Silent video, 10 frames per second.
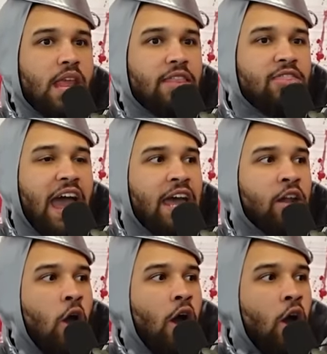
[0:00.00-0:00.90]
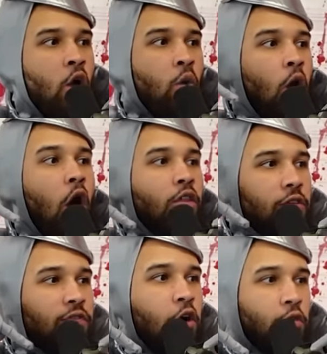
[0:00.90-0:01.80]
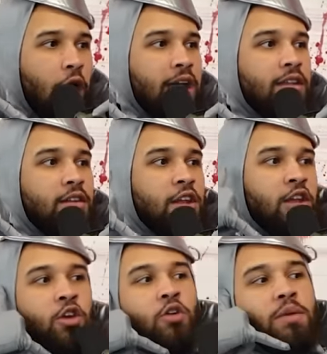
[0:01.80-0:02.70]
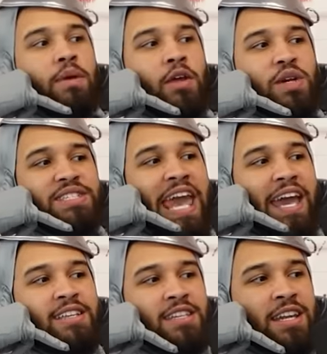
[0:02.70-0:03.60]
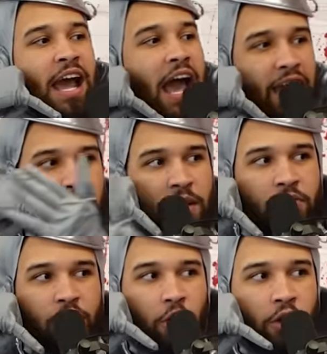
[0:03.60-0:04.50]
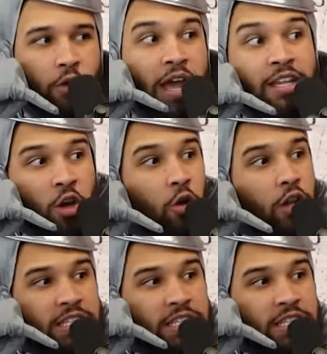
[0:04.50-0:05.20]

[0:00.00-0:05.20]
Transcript: that we're on the phone, right? Mm-hmm. You be in Wisconsin. I can be in Florida, right? Totally